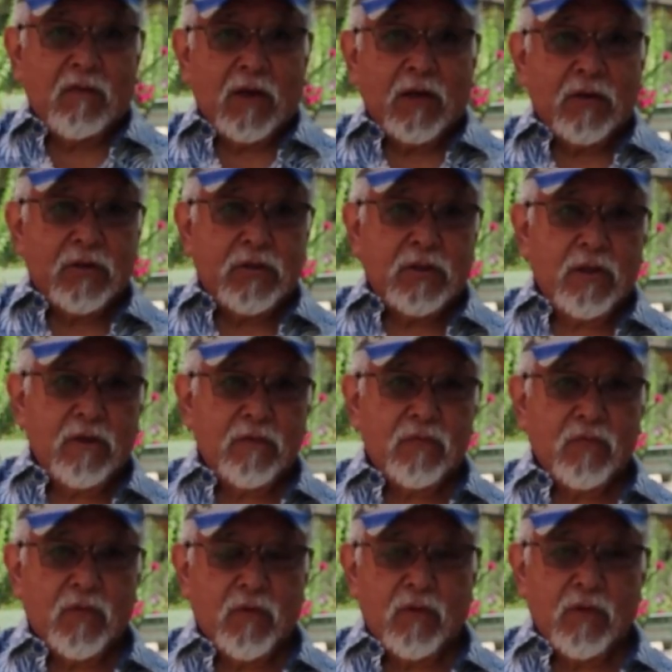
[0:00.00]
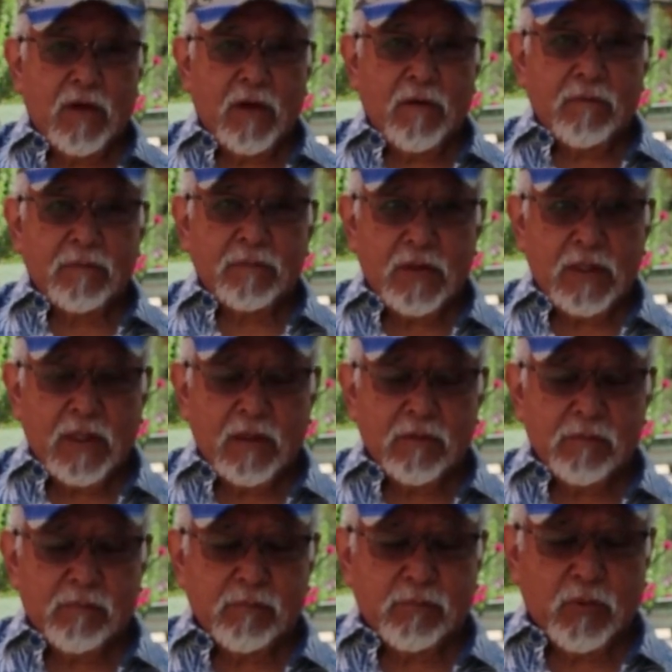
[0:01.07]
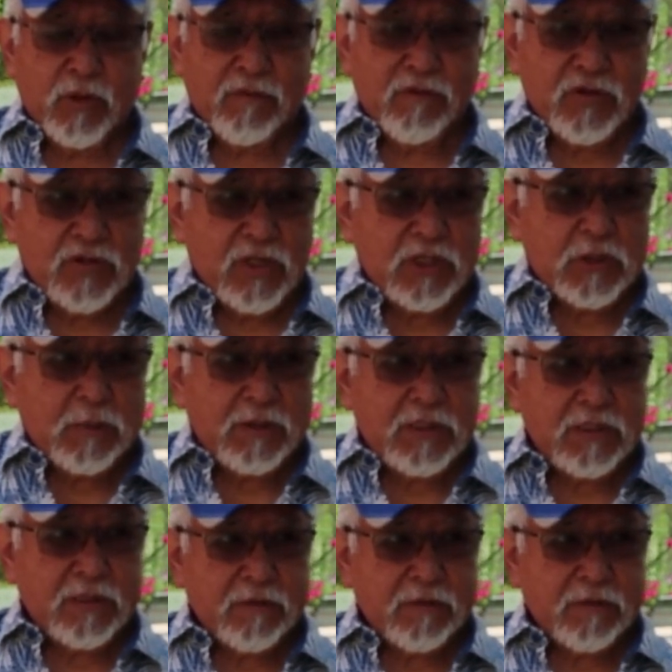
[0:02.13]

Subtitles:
volunteered for the Board of Adjustments.